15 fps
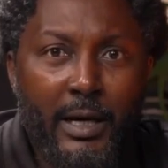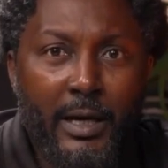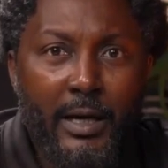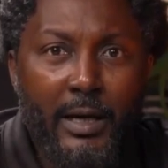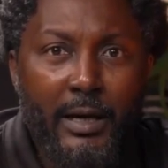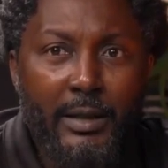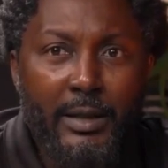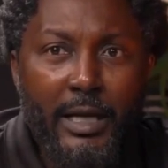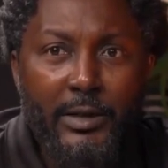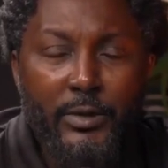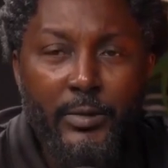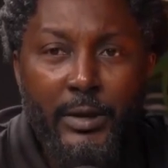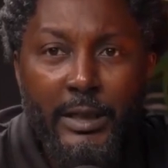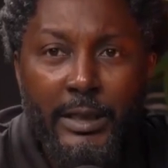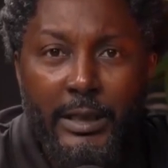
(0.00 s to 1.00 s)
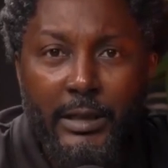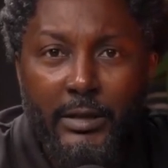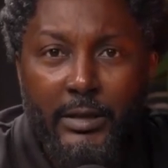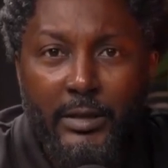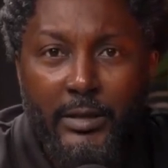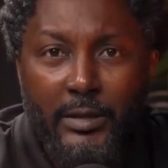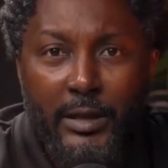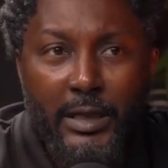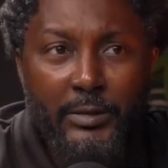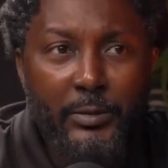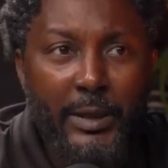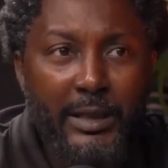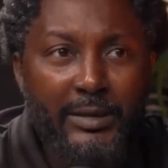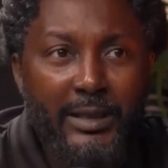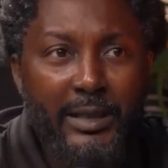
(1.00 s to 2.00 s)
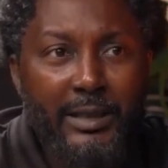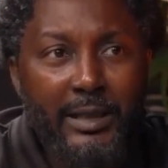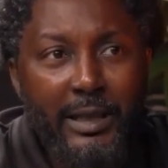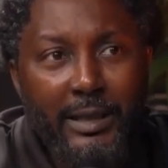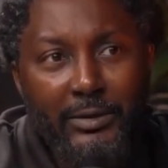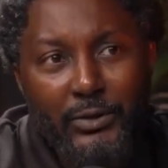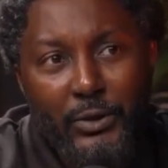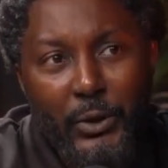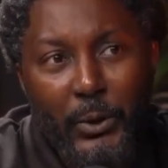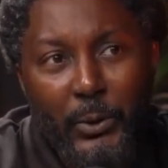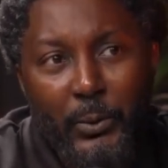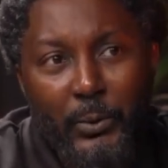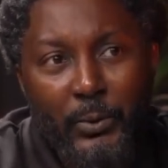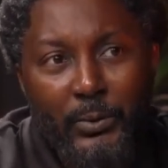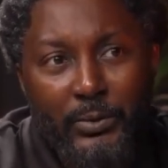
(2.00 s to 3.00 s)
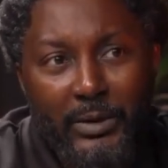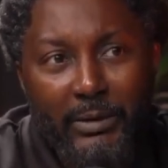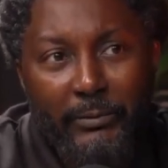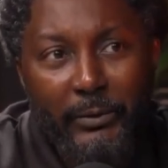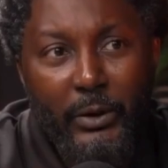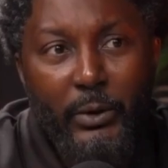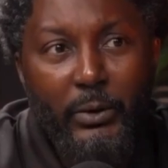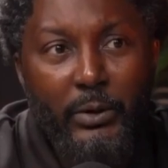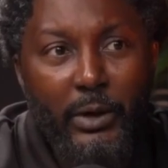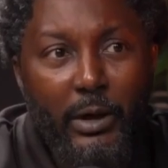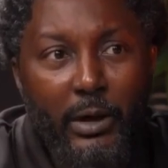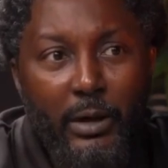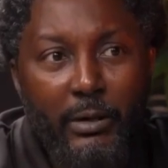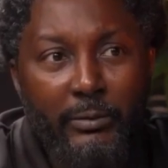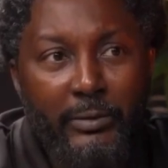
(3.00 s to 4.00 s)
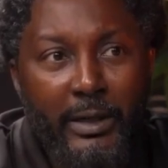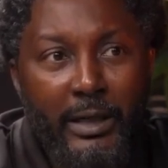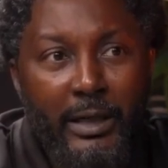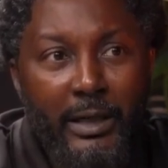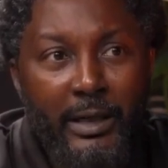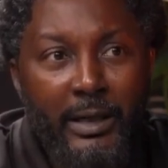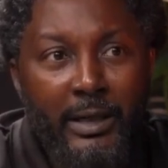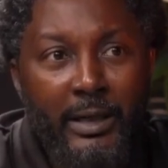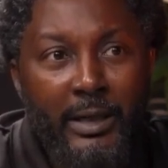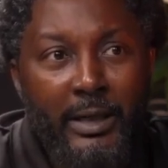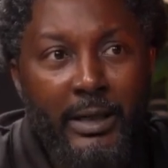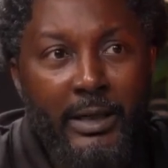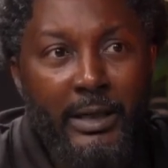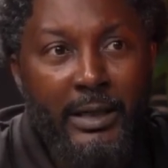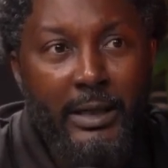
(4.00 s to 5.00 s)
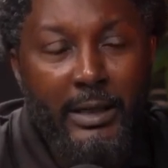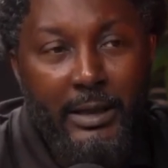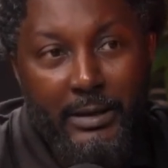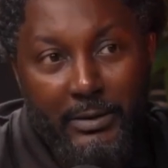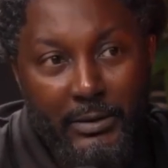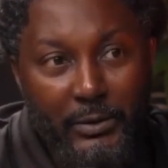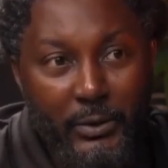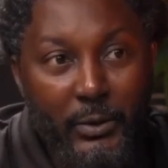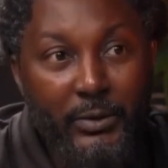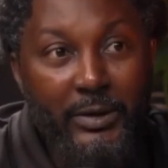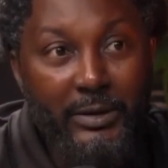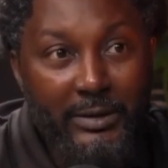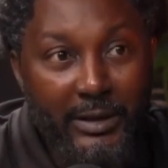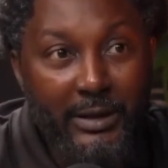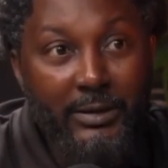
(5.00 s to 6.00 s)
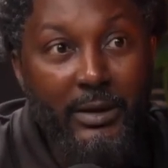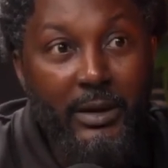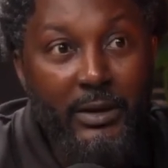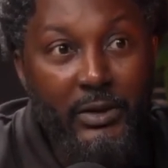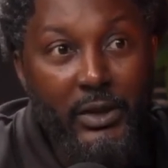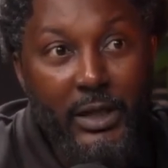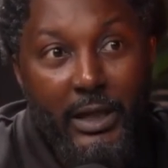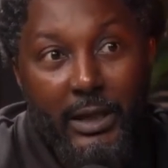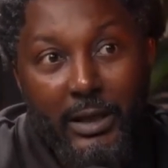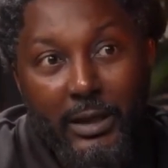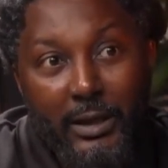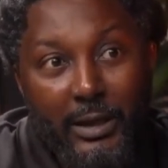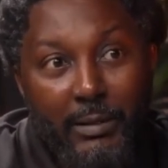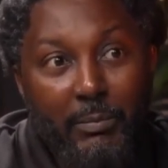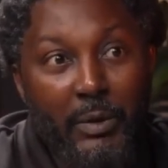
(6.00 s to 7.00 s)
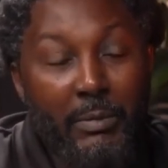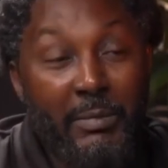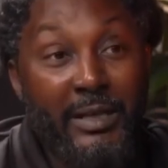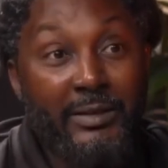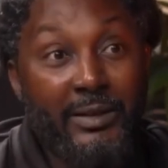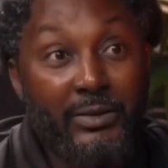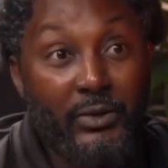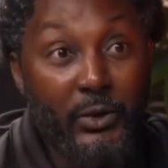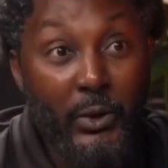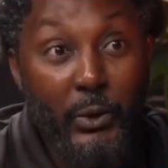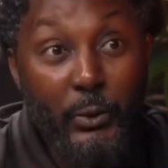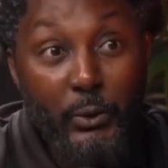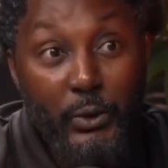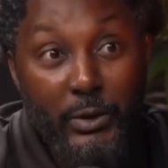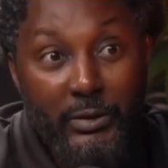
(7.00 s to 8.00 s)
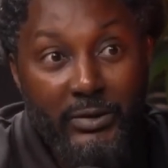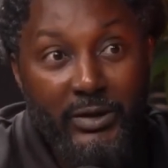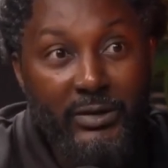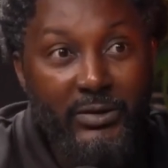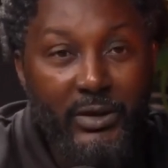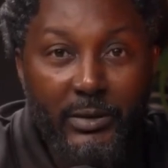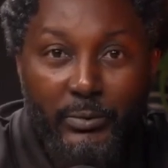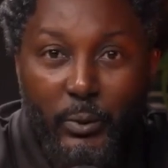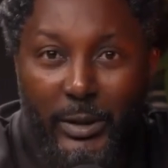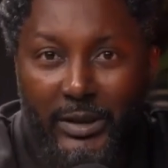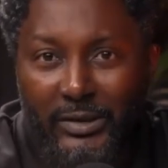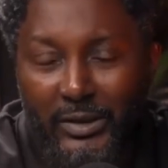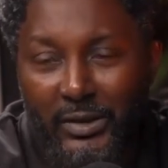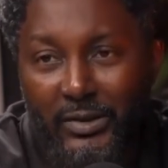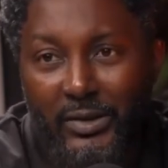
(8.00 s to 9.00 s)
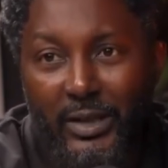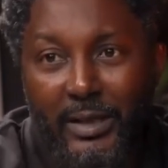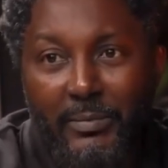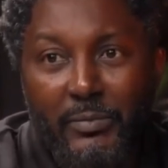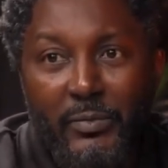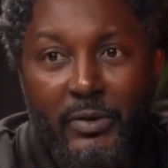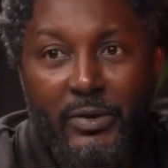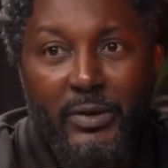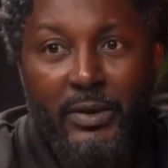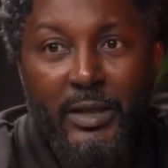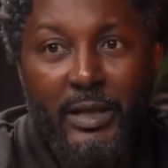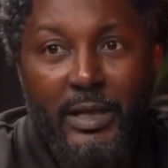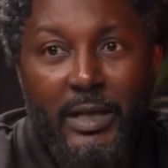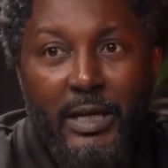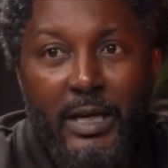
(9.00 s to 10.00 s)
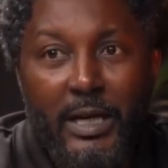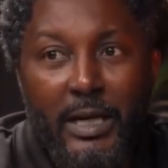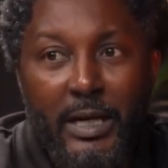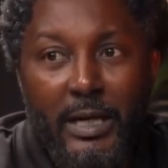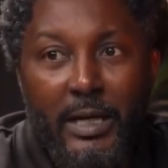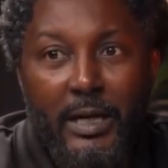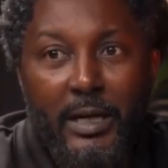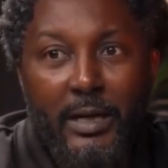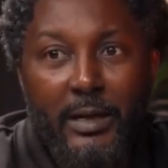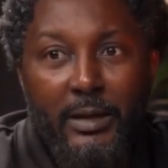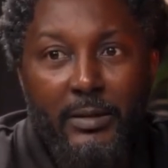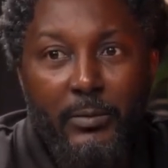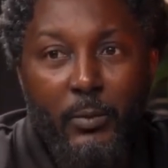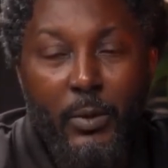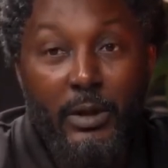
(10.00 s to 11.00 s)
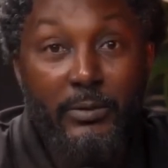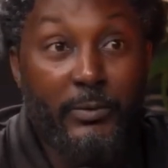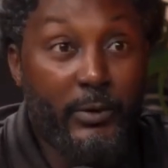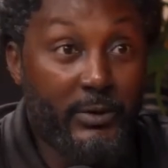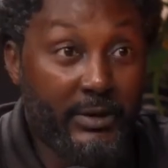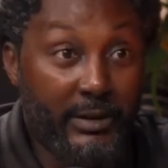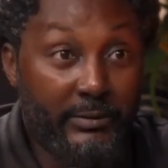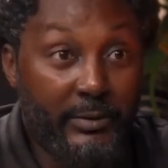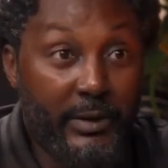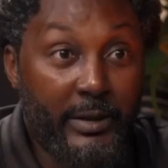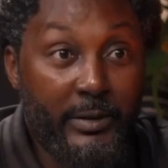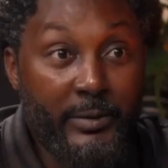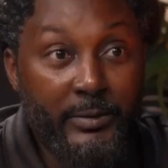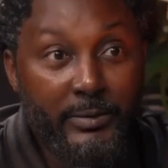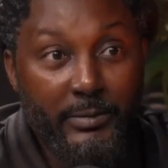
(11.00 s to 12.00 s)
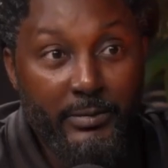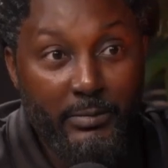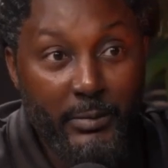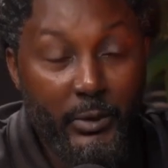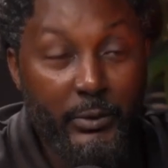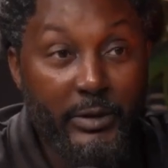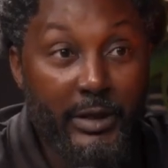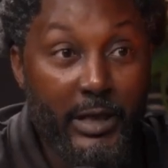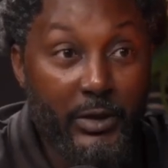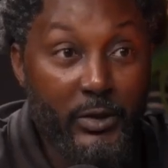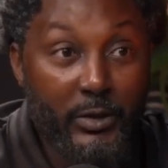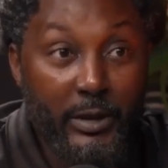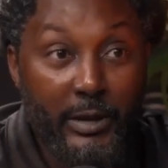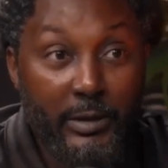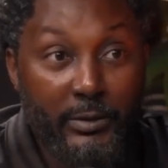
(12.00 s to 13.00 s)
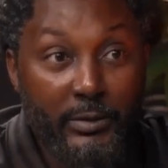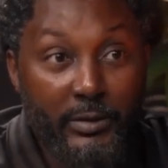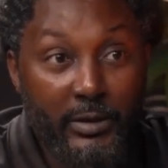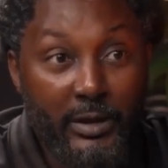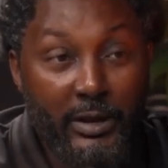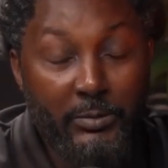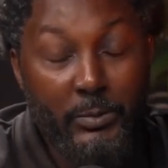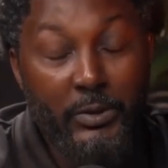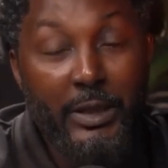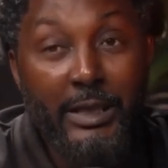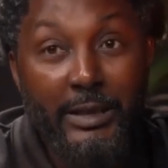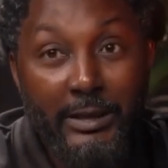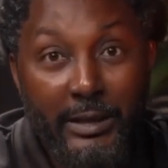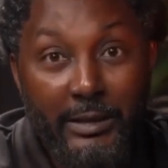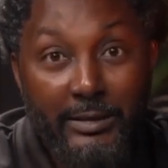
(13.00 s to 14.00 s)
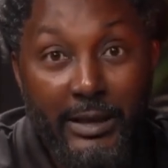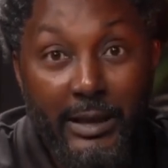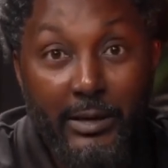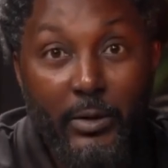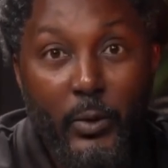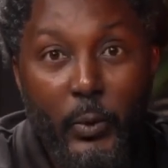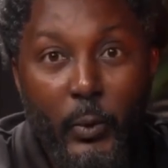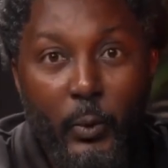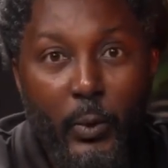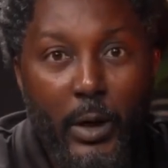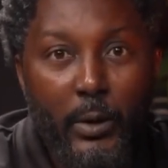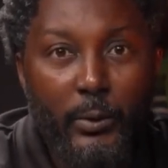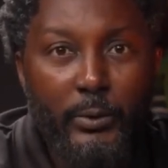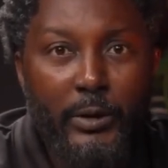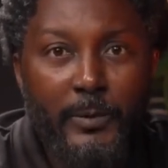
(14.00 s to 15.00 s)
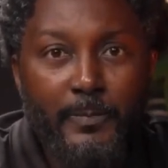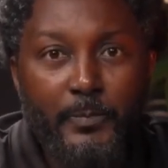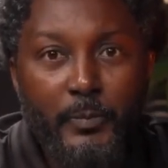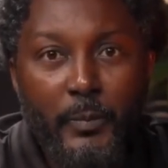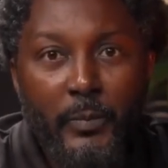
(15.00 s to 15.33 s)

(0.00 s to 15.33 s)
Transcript: Naturally graduated into the field of using technology, implementing solutions and software systems. Yeah. Worked for several multinationals, especially in the telco world,